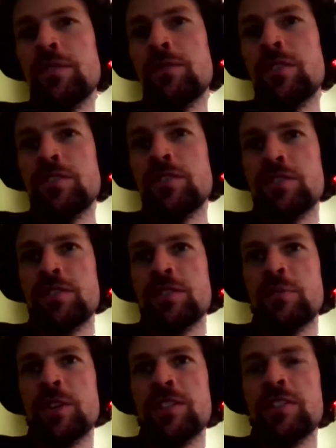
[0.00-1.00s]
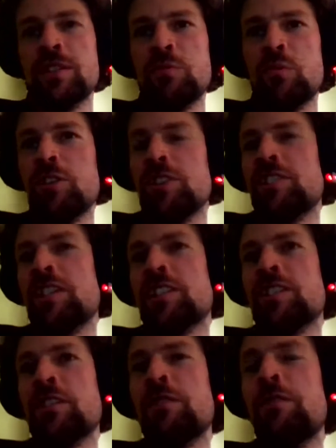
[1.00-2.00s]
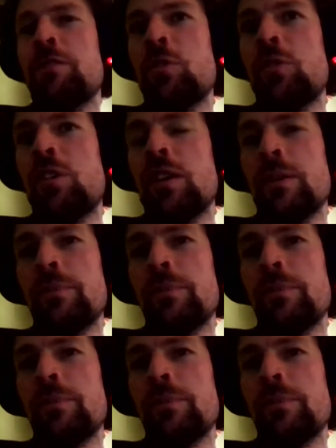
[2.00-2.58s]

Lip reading: of those sorts of spaces, like what it's actually for.